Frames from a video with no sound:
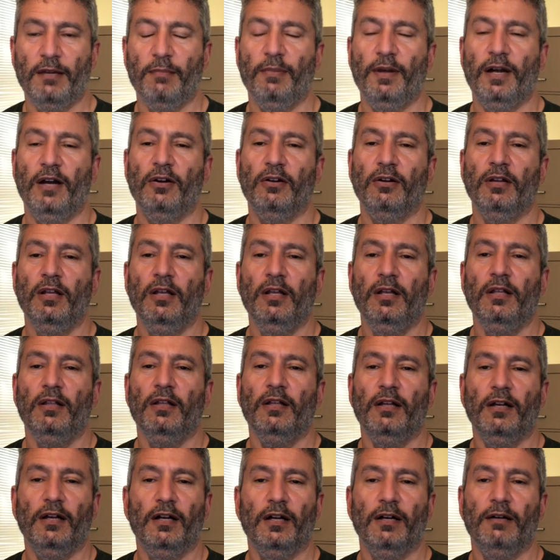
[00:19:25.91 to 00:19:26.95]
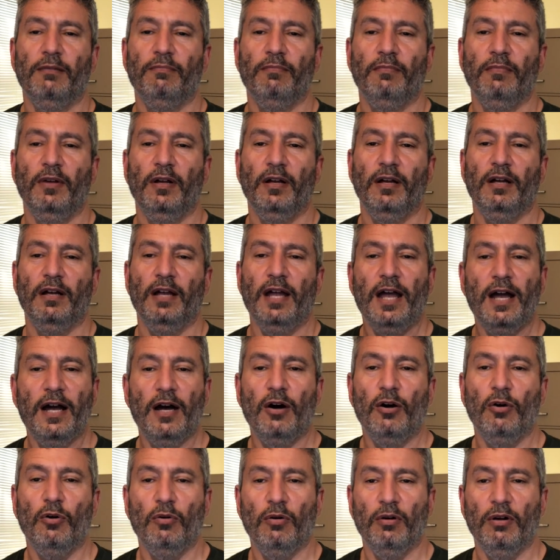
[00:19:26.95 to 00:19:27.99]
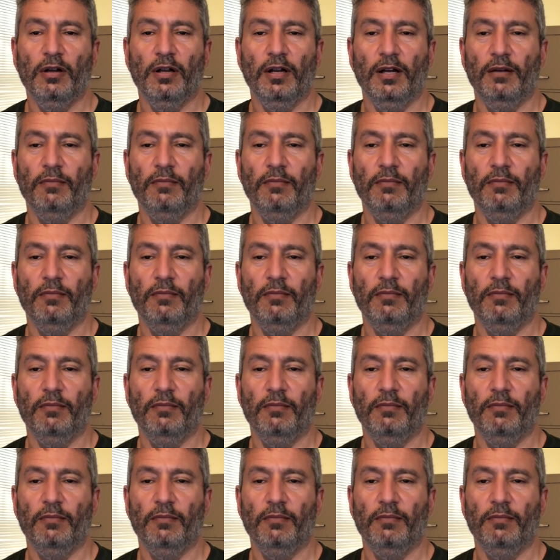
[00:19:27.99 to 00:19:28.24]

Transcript: about how